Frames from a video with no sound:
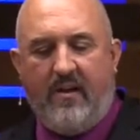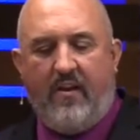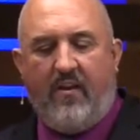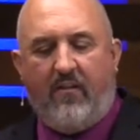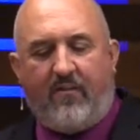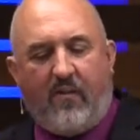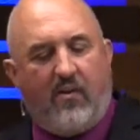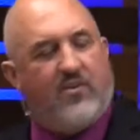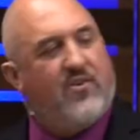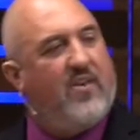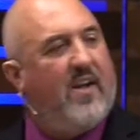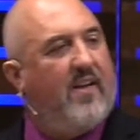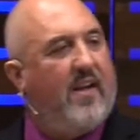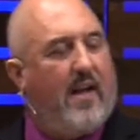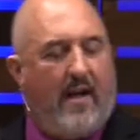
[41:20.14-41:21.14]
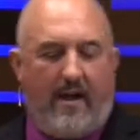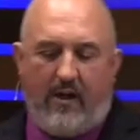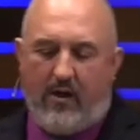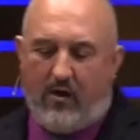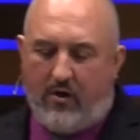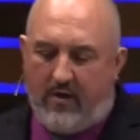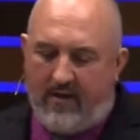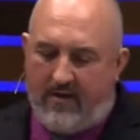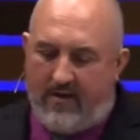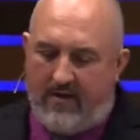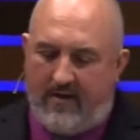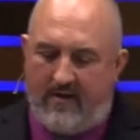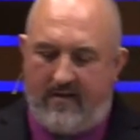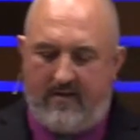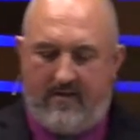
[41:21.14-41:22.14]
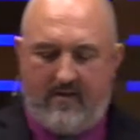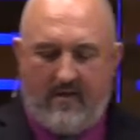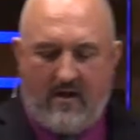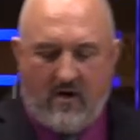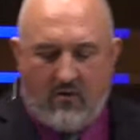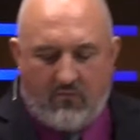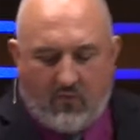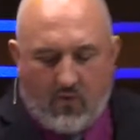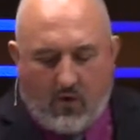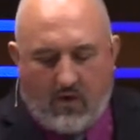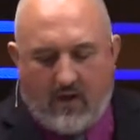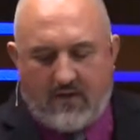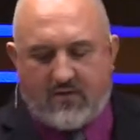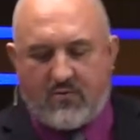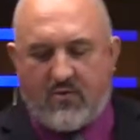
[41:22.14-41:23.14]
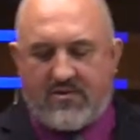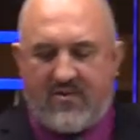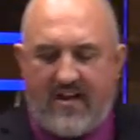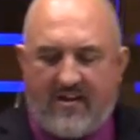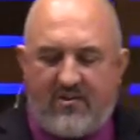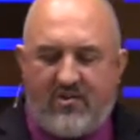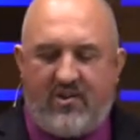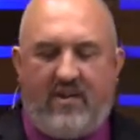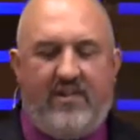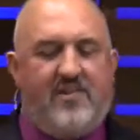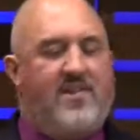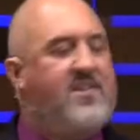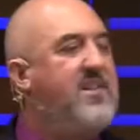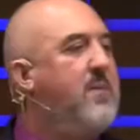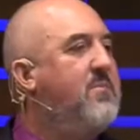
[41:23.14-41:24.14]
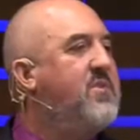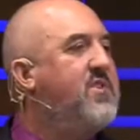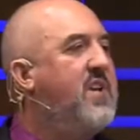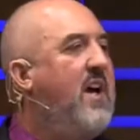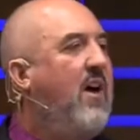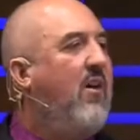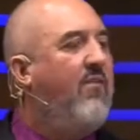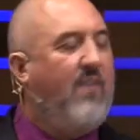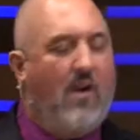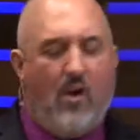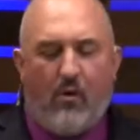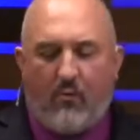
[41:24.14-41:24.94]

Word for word: The first thing that I noted for us was that Jesus himself